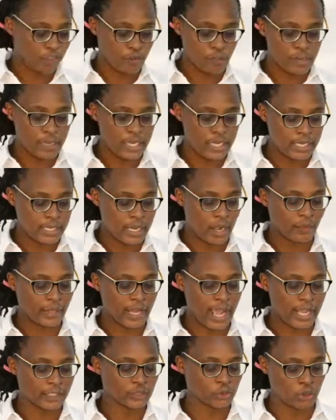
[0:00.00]
And for me, now in
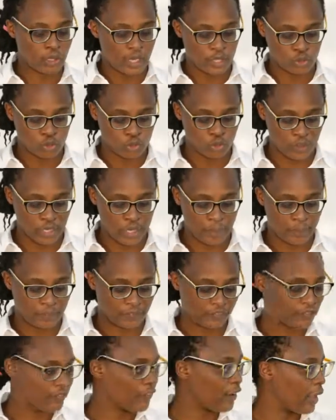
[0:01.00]
high school, I used to wake up
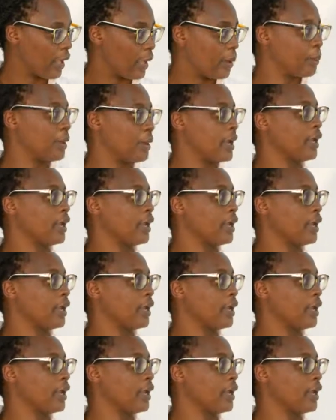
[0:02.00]
at 4 a.m.